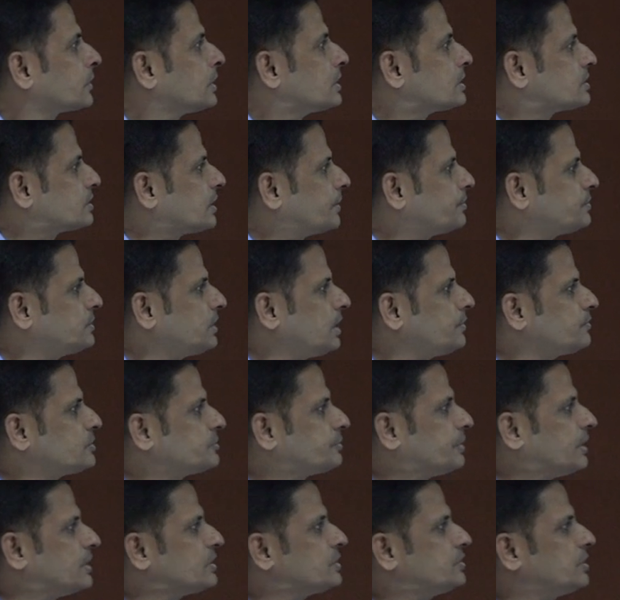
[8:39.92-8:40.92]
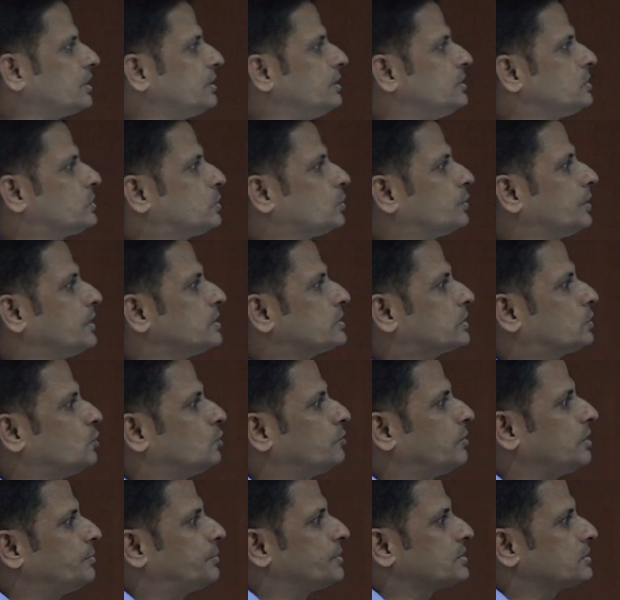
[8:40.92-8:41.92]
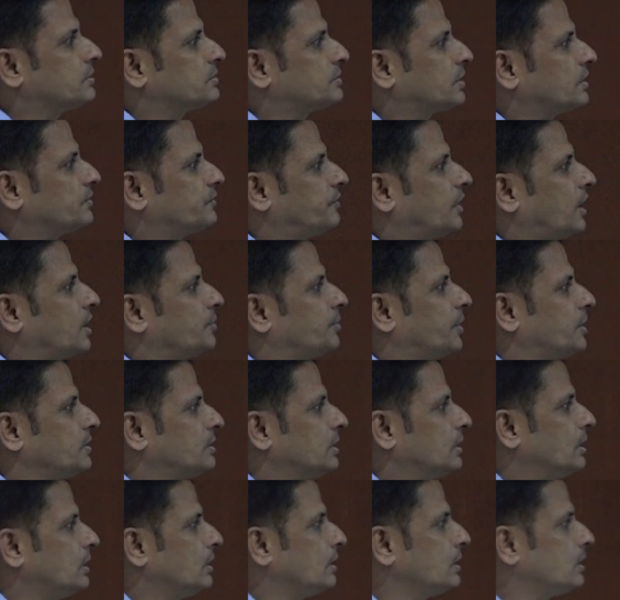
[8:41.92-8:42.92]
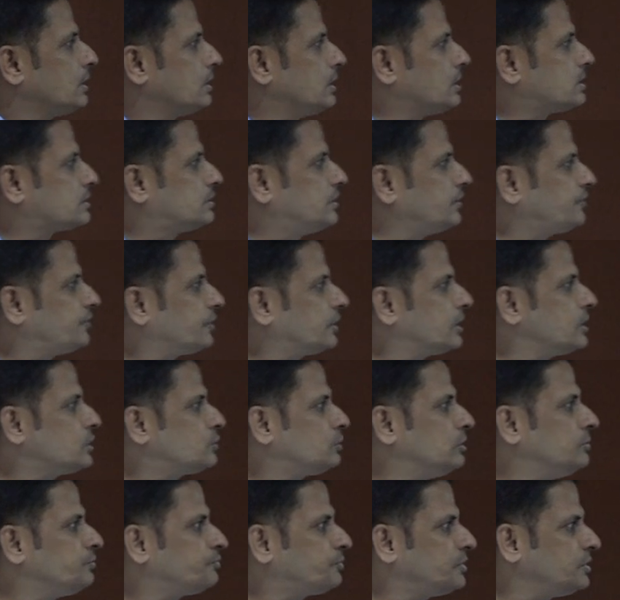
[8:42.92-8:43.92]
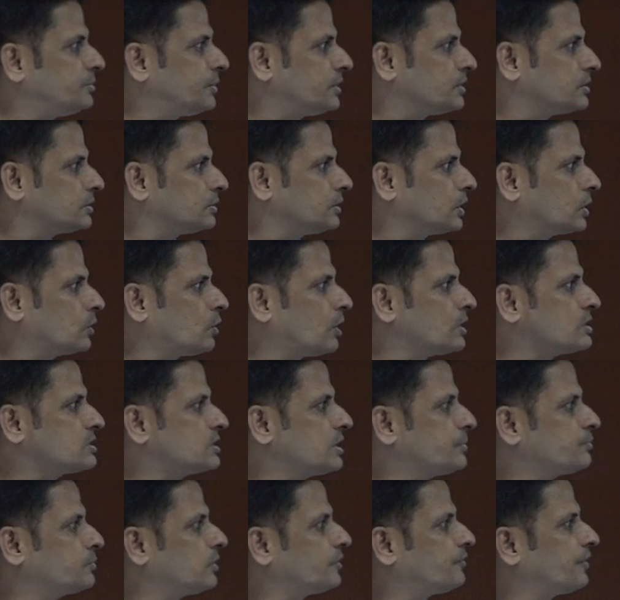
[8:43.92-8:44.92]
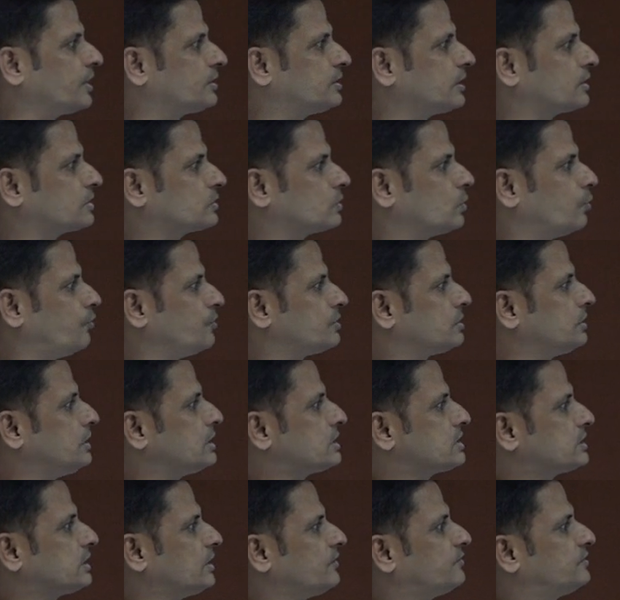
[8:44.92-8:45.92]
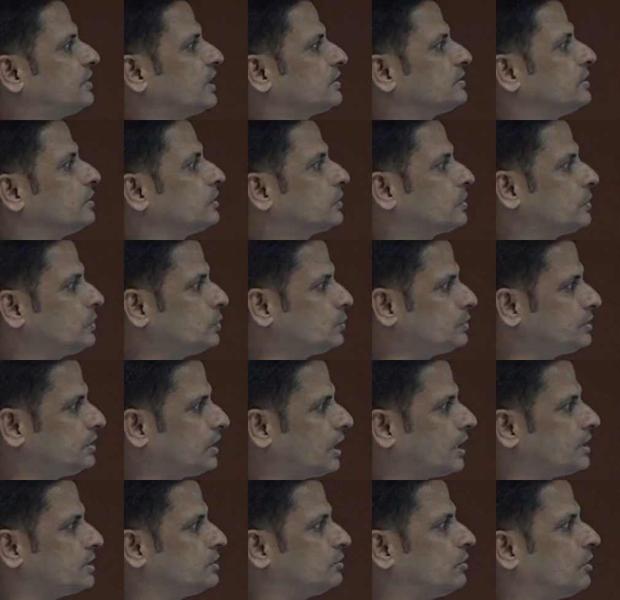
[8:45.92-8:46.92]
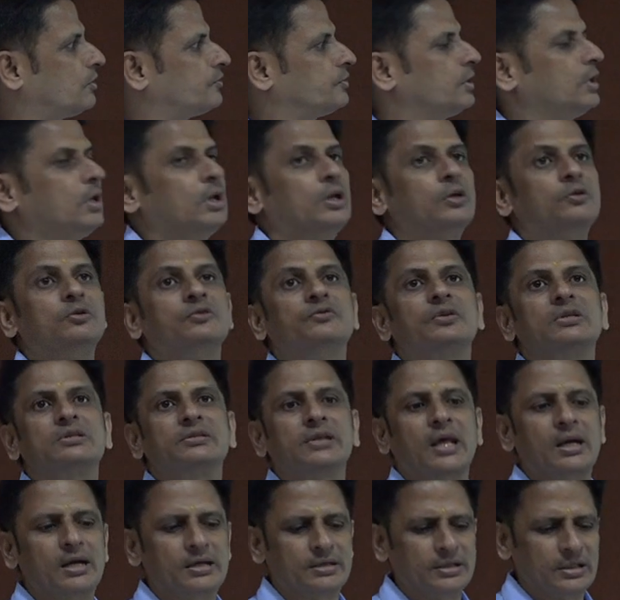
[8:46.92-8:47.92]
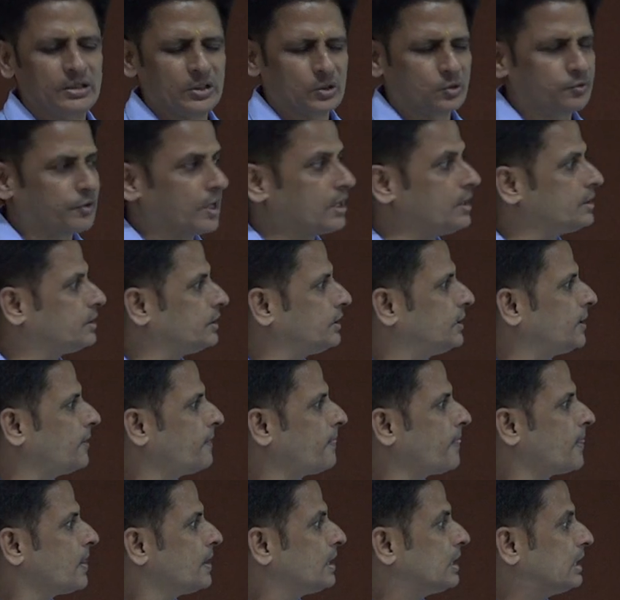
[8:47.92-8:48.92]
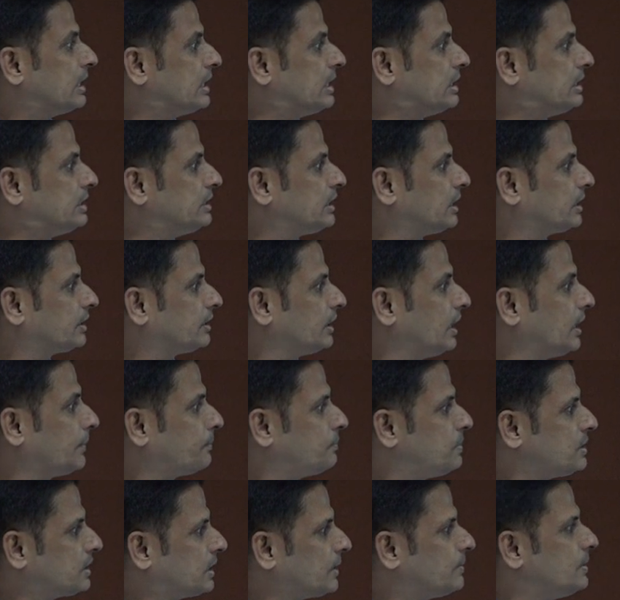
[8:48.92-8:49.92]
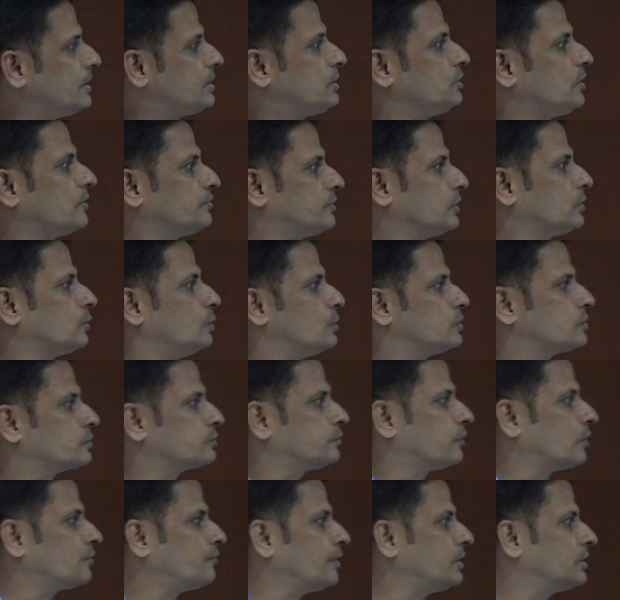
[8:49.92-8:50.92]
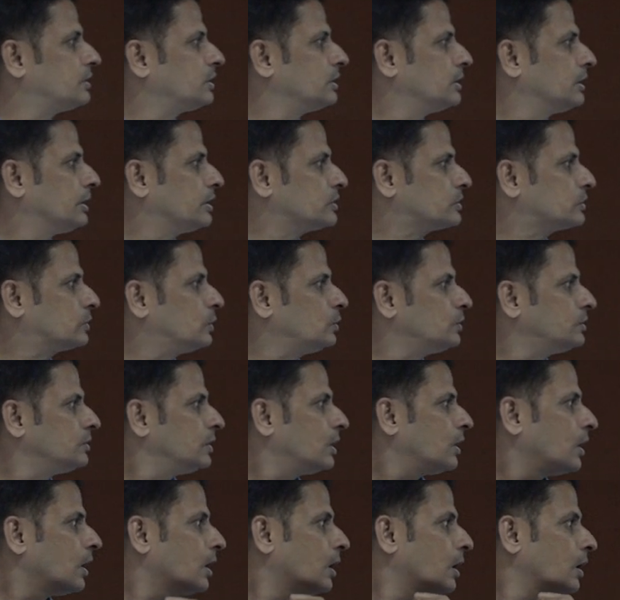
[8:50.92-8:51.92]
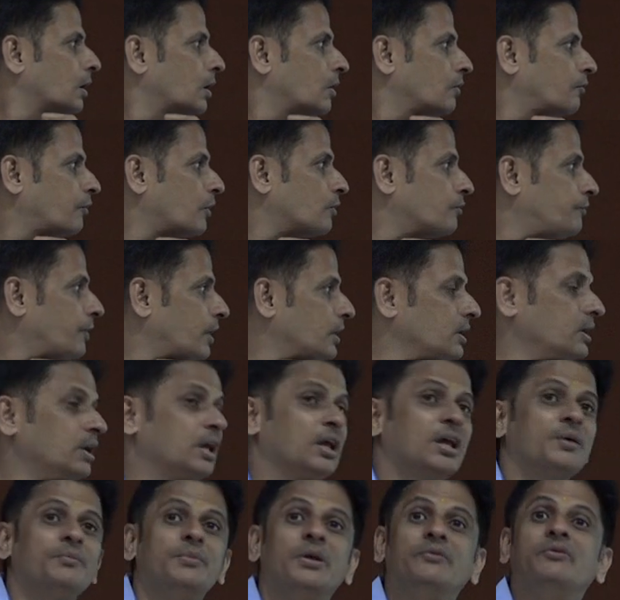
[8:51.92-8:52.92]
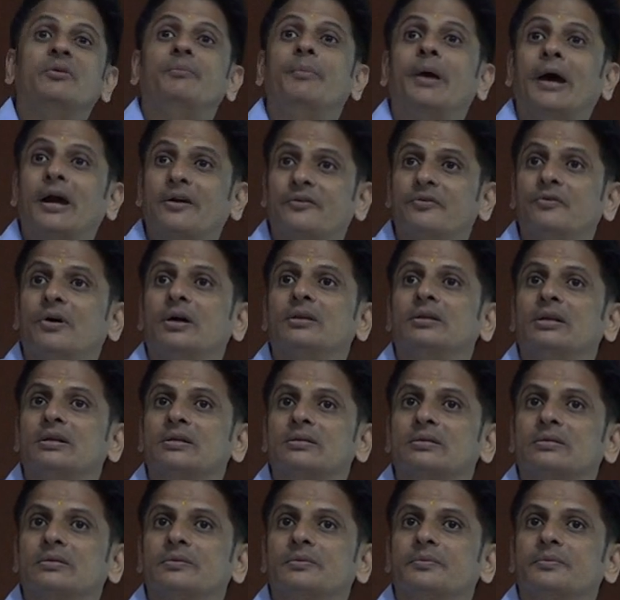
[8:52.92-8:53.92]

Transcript: Sometimes, especially in today's global business environment, it's difficult to implement the concept of ethics, which in itself does include the idea of universality and equality in the applicability of the rules for what is good for one may be bad for others.